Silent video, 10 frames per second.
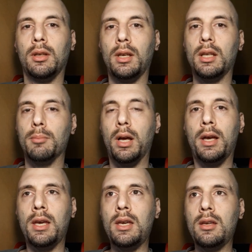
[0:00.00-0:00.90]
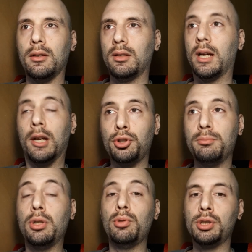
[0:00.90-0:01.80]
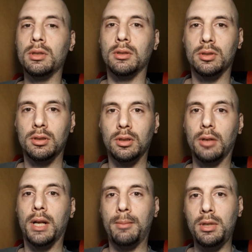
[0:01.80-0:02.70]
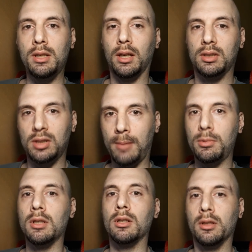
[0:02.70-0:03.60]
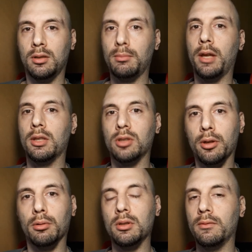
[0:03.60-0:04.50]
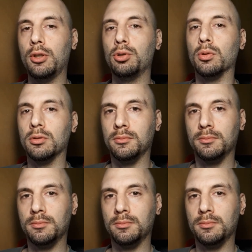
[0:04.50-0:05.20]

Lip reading: and my contributions are not being accepted by this other individual?